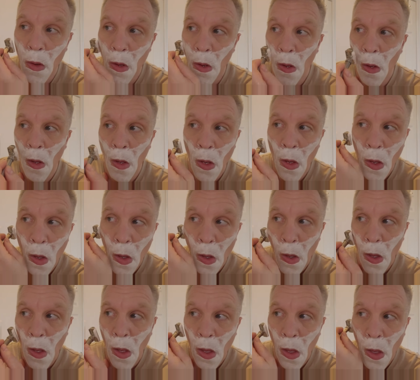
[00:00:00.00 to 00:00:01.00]

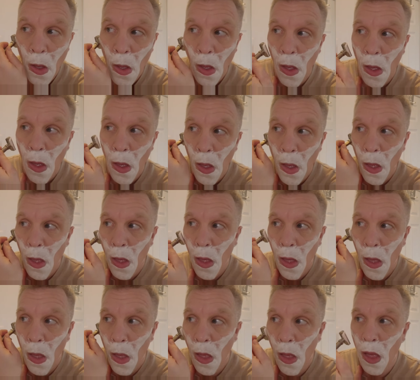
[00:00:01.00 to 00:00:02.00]
[no speech]